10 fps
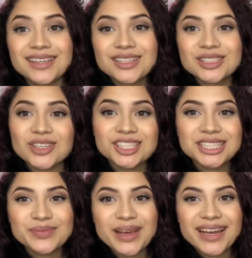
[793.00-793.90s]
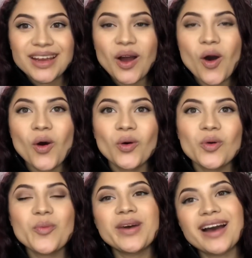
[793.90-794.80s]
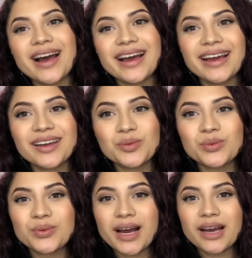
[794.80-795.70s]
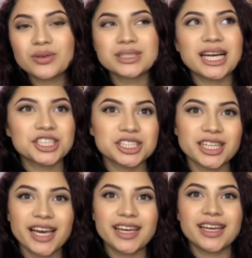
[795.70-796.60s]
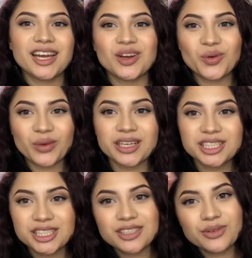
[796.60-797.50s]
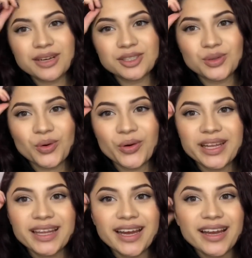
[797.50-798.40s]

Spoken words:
So I just made it home. I was actually like in a rush when I was recording that,